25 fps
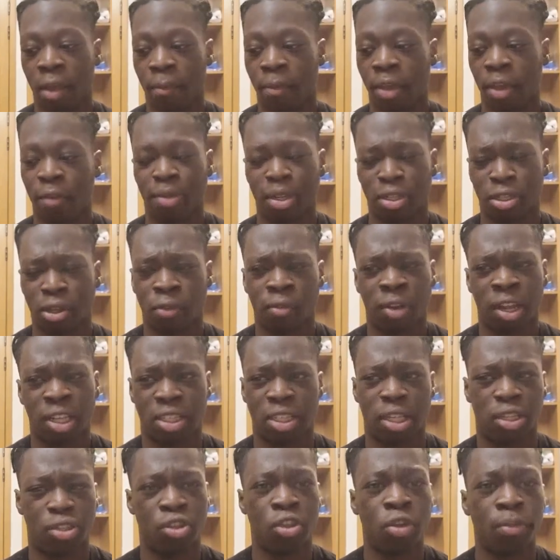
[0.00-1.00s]
Give myself, let's
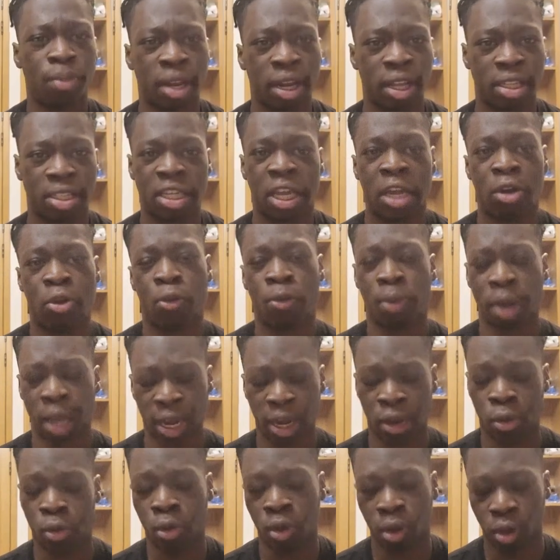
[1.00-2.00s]
say, 2 minutes, and
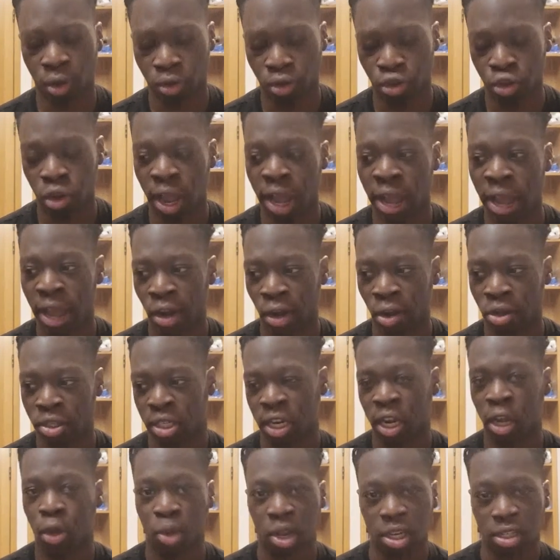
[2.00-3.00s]
I'll try and answer
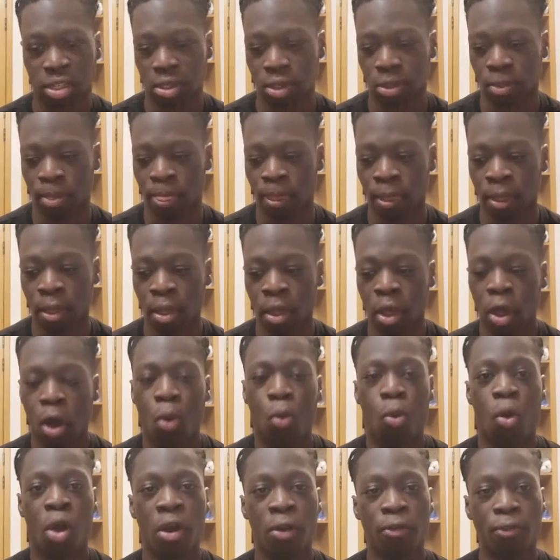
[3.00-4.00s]
that question.
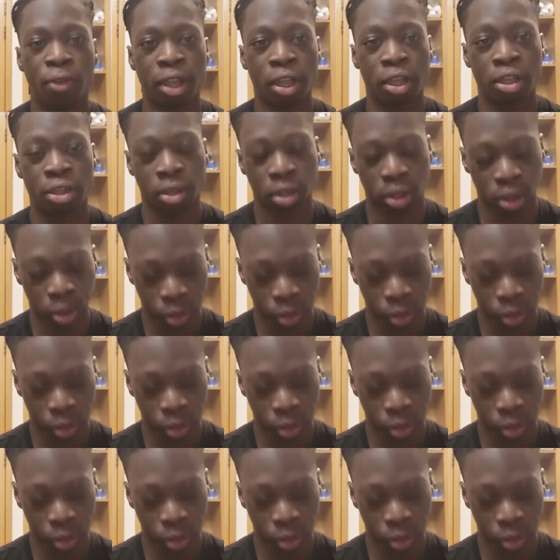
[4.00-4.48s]
One thing